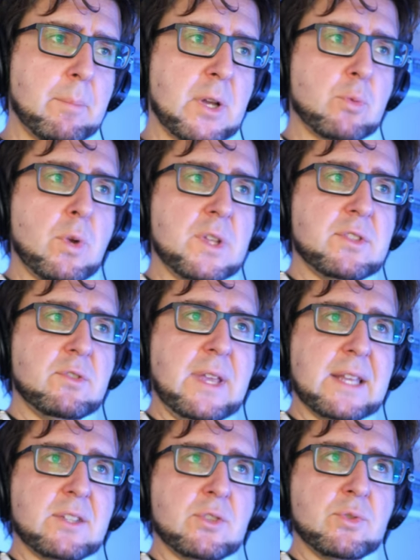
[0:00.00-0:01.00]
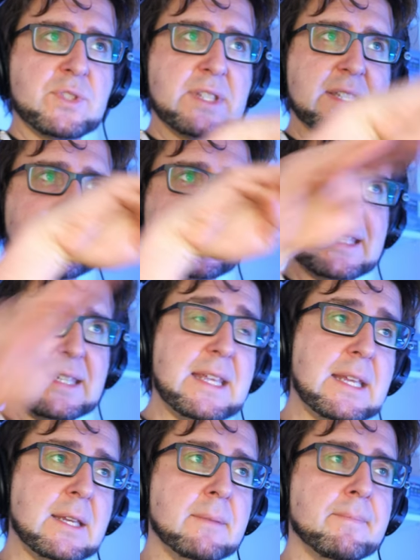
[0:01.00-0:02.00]
but once you get to
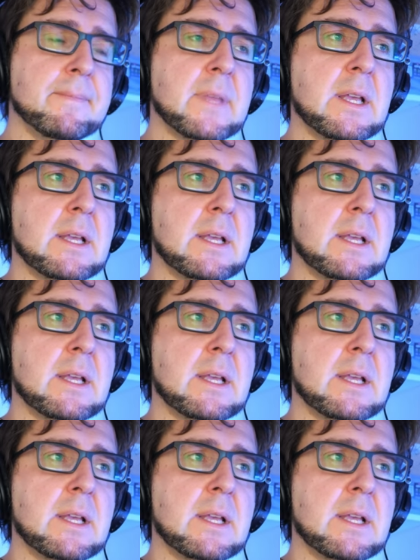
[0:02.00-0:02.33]
16,